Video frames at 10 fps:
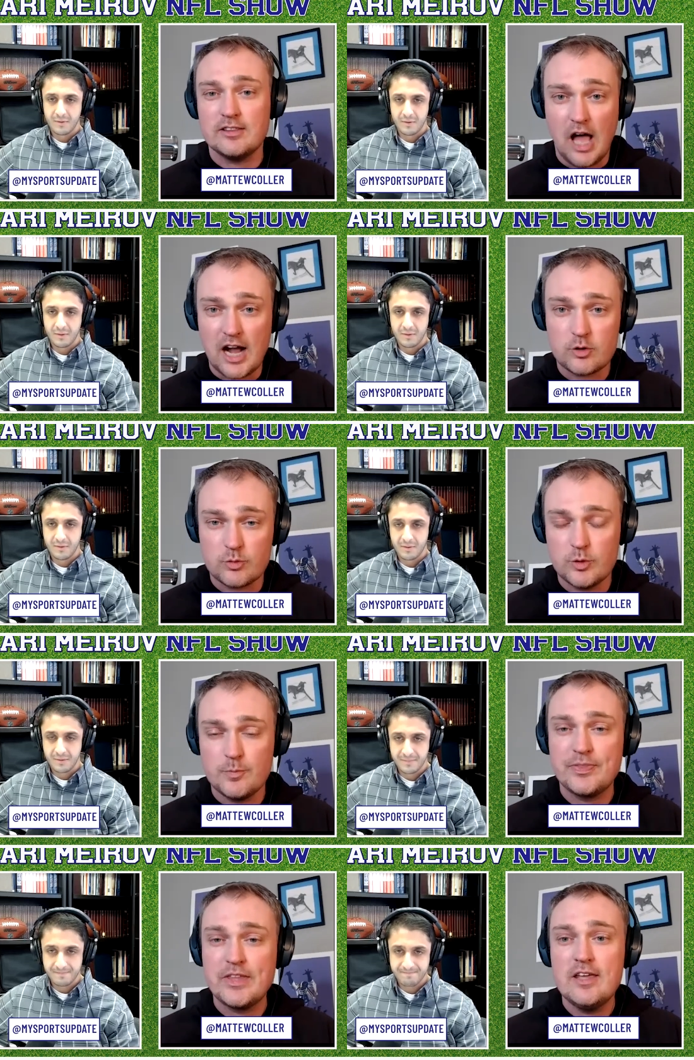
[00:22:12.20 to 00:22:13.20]
Speaker 1: locker
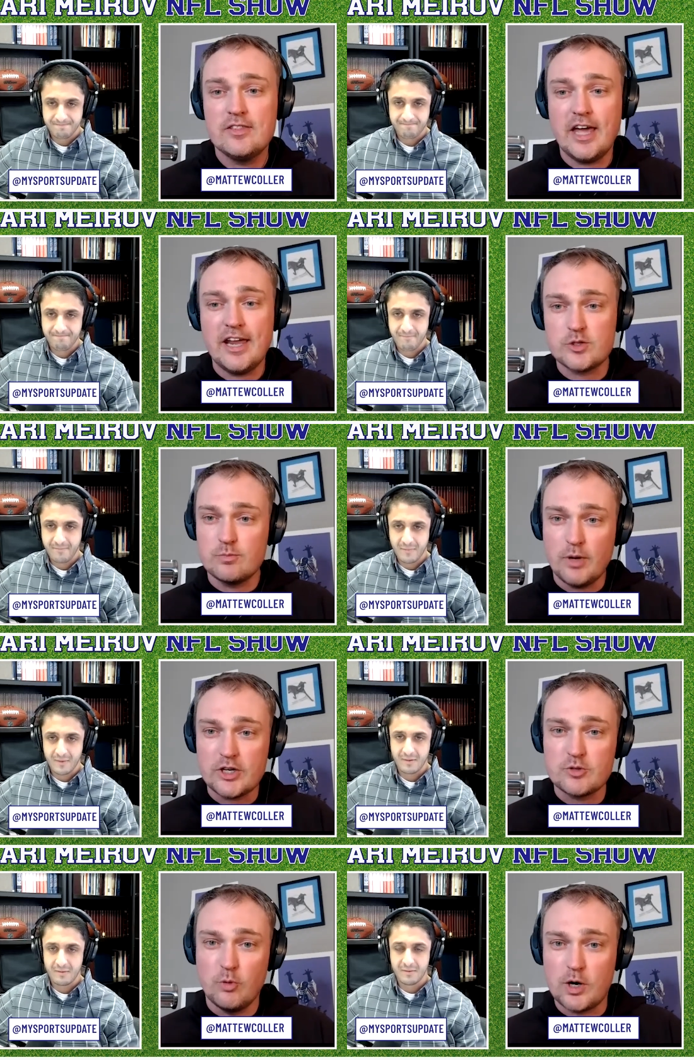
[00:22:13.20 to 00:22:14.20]
room that is
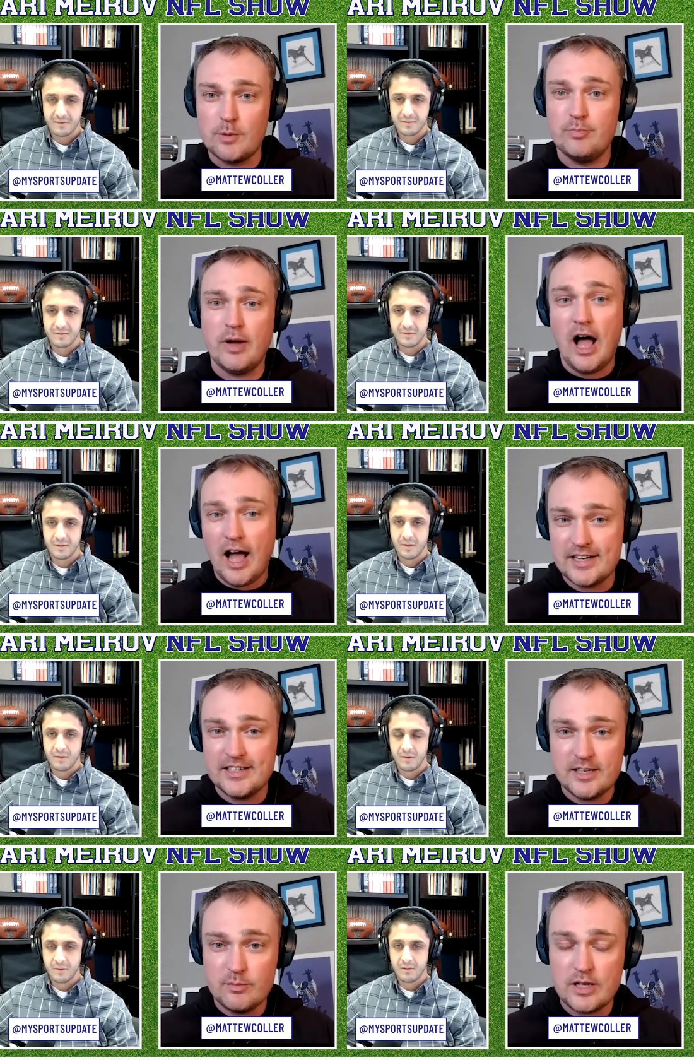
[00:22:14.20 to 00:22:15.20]
much more behind
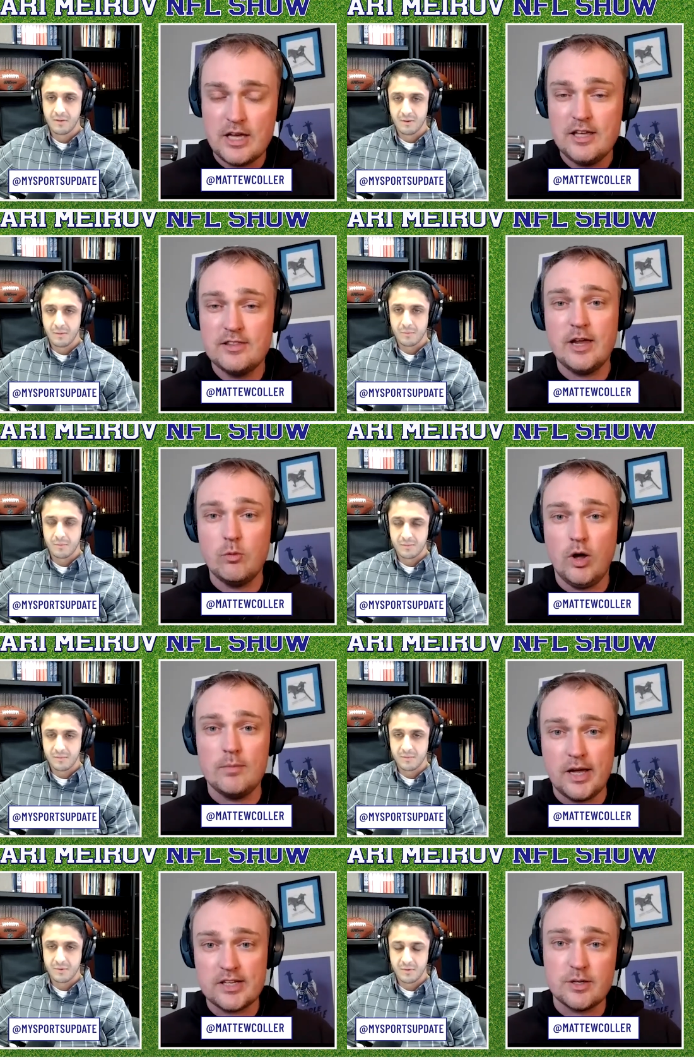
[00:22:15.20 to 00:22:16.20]
him than
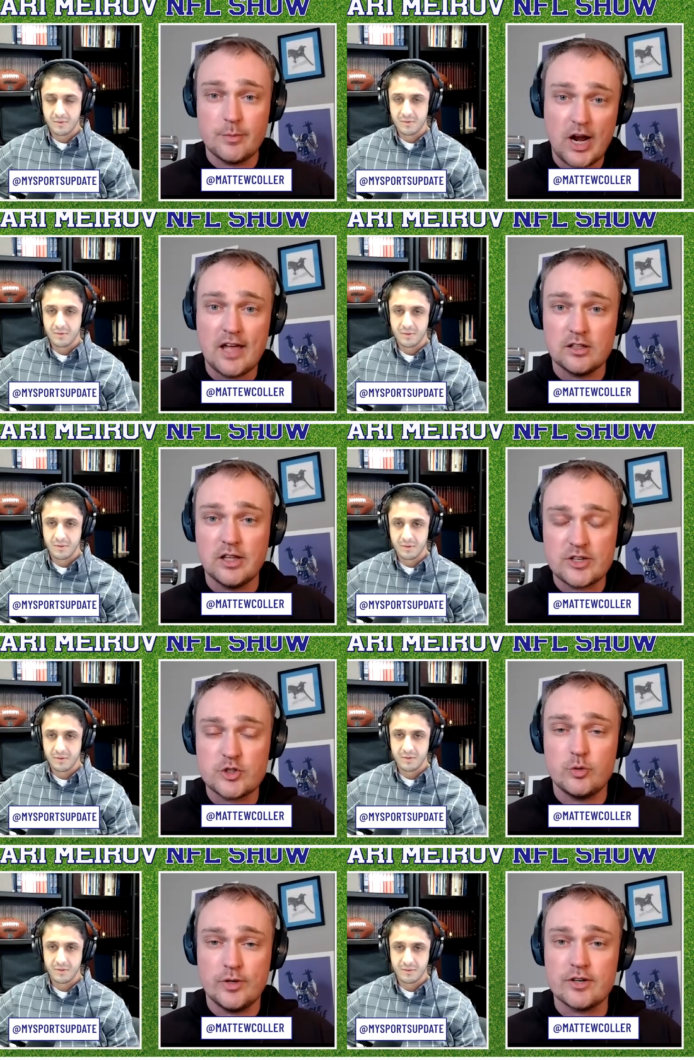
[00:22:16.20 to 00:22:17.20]
what Mike Zimmer had the
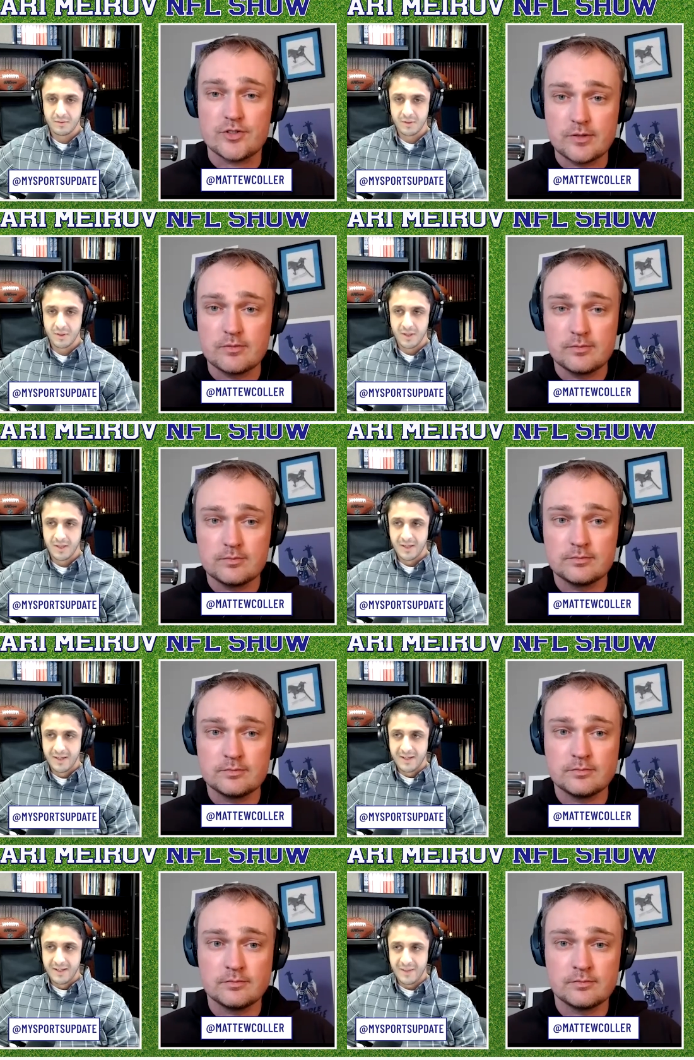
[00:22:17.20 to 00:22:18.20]
last two years.
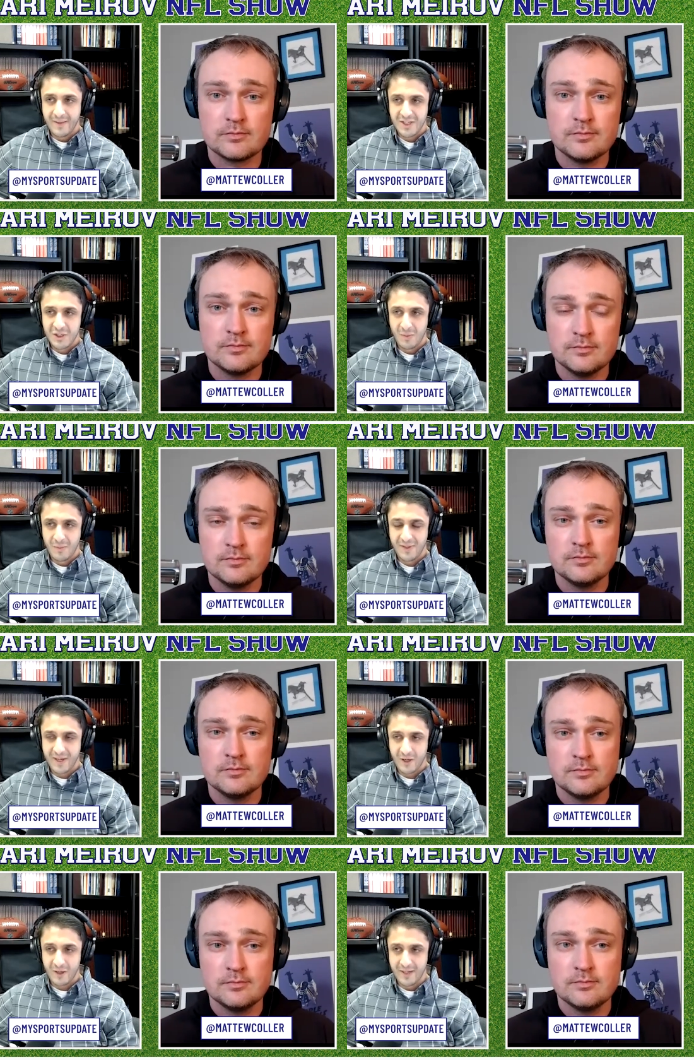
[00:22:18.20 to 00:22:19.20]
Speaker 2: Let me ask you one more thing
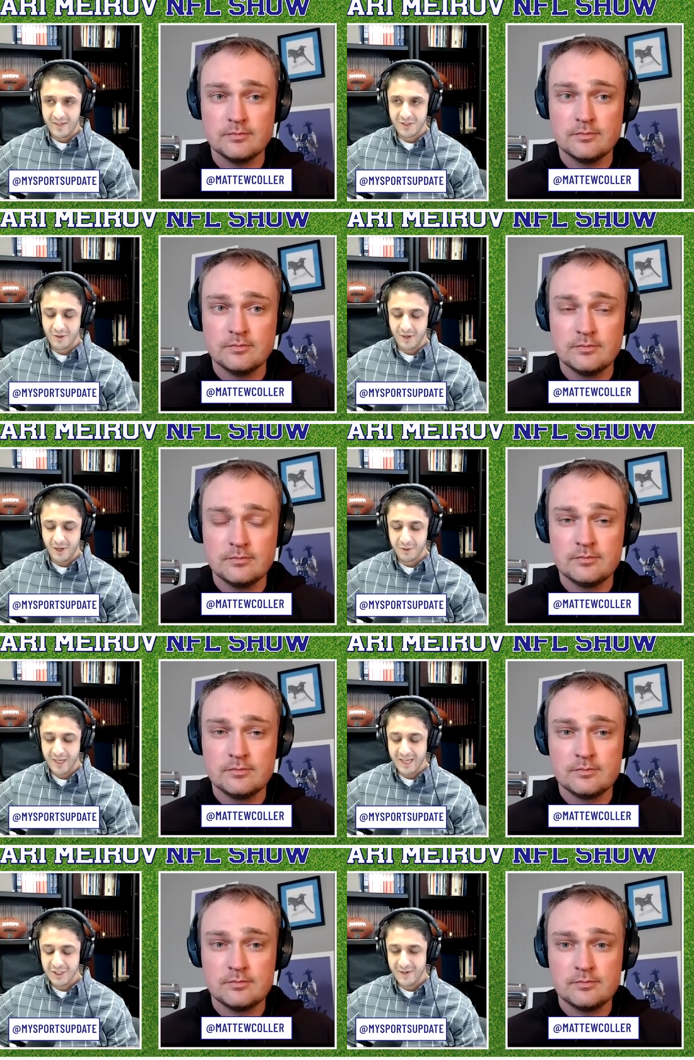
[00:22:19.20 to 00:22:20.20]
here in Minnesota. Are you
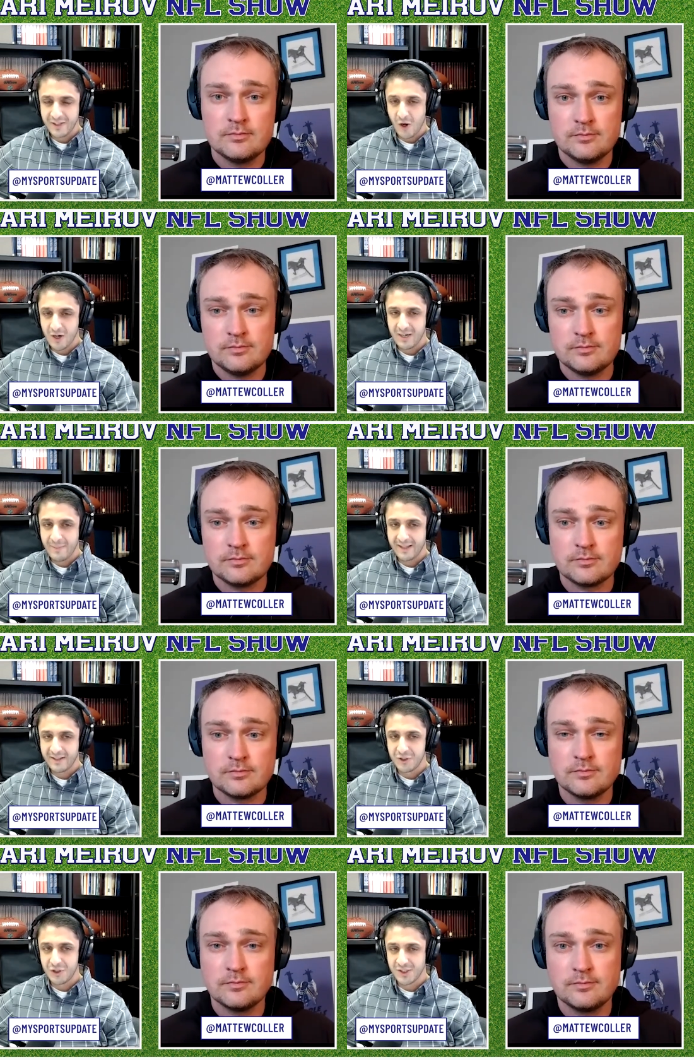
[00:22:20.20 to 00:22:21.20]
guys already talking about
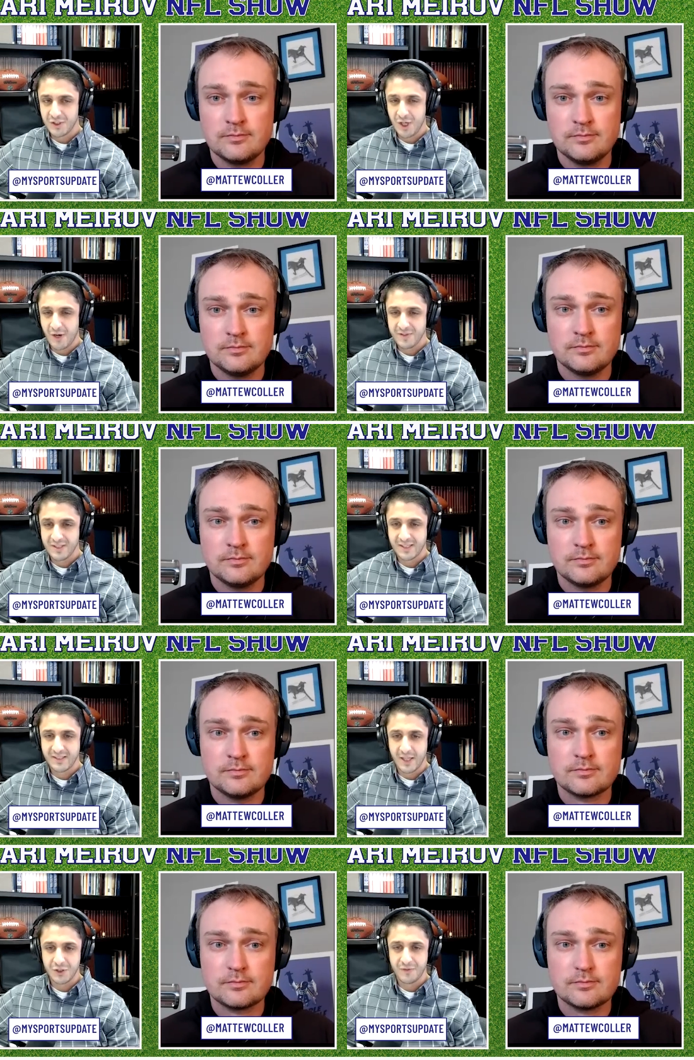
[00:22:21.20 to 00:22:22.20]
the Justin Jefferson
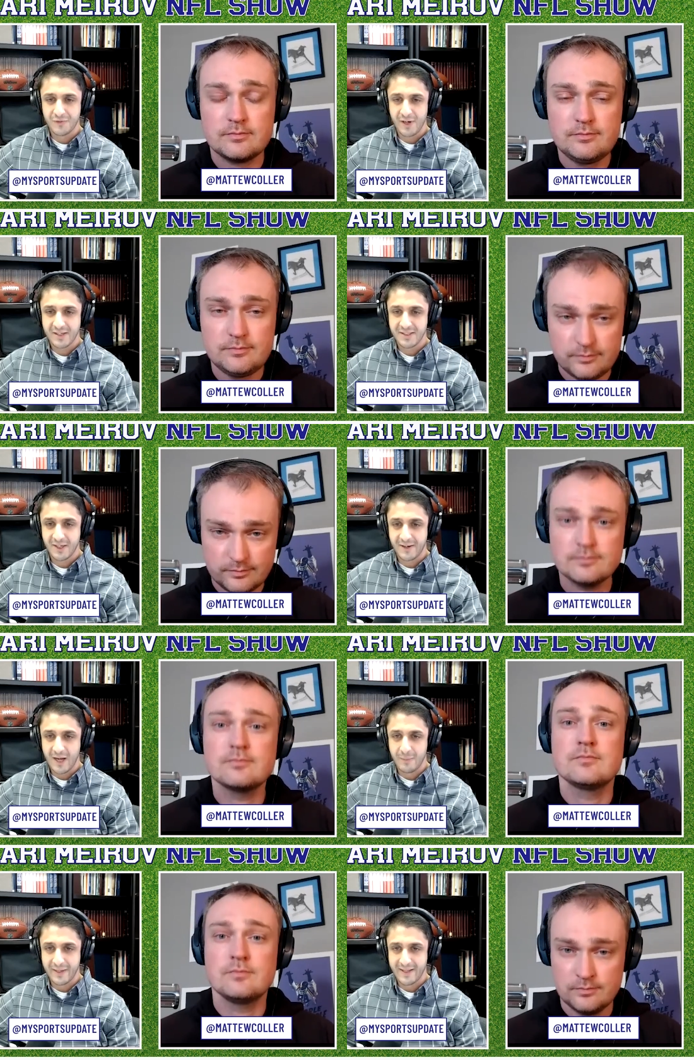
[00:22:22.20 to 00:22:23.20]
extension for next year and
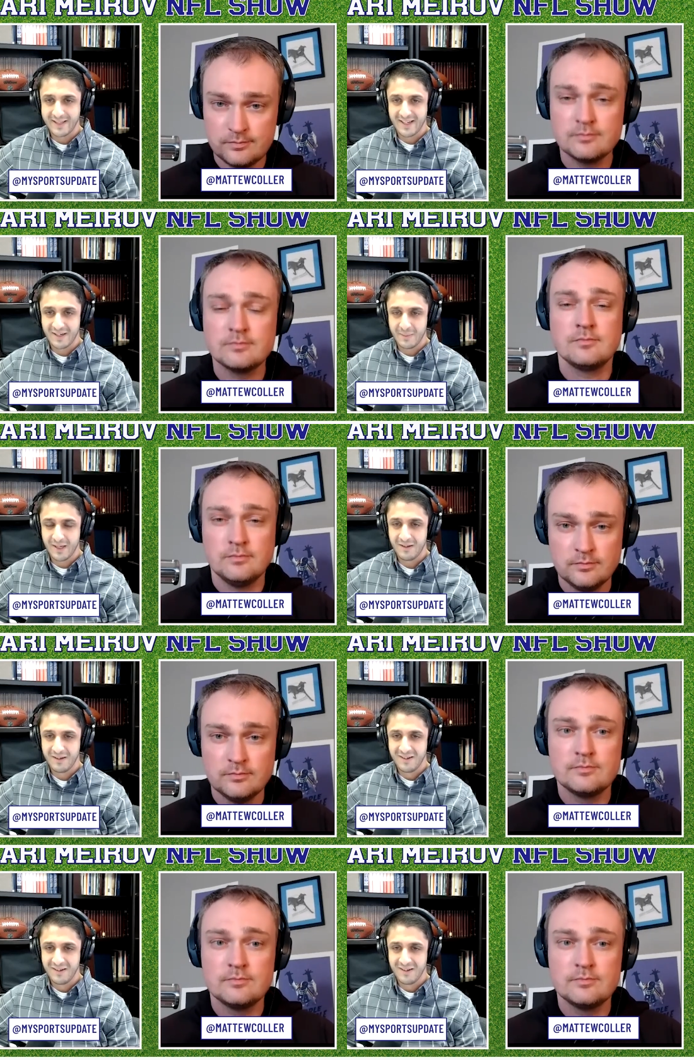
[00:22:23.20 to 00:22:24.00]
how big that's going to be?